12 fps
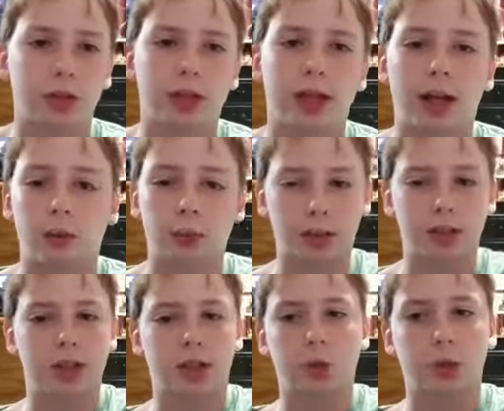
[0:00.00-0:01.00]
he can't really
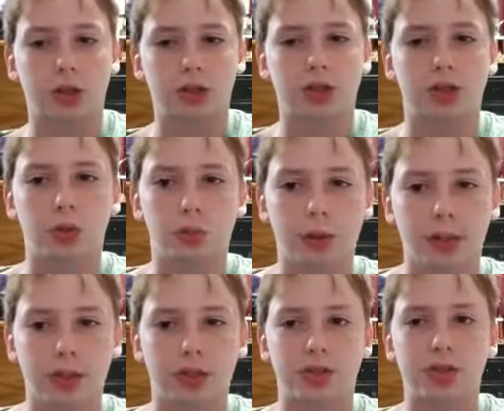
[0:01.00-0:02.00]
take away his suit
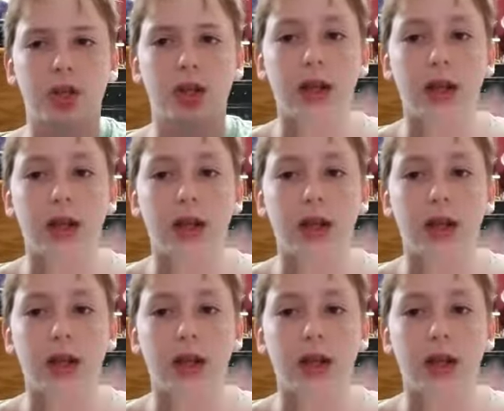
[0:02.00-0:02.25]
because